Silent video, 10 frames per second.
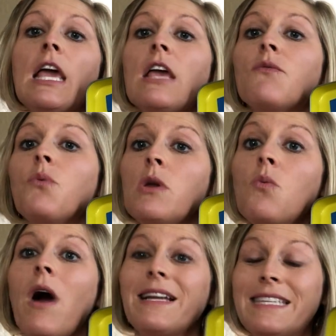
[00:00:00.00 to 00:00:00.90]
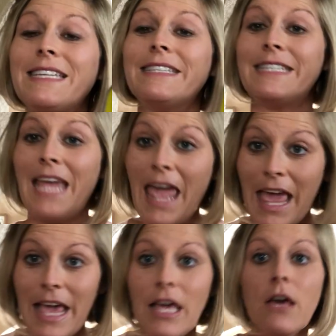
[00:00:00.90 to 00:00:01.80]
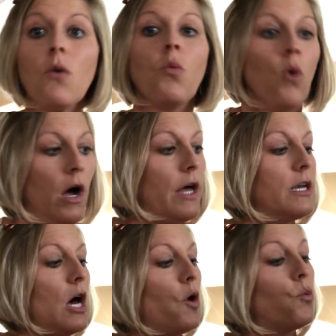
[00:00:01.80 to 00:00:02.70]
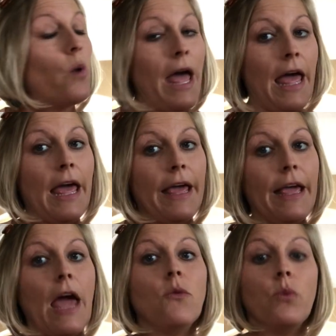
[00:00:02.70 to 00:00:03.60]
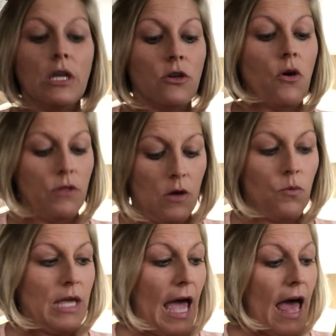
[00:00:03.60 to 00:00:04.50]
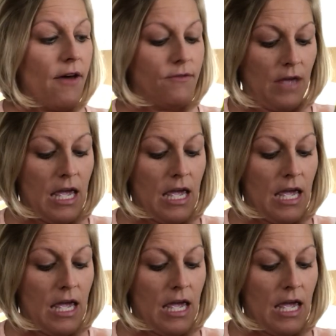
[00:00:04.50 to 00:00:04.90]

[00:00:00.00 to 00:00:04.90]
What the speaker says: if we want to take one away and we know that we have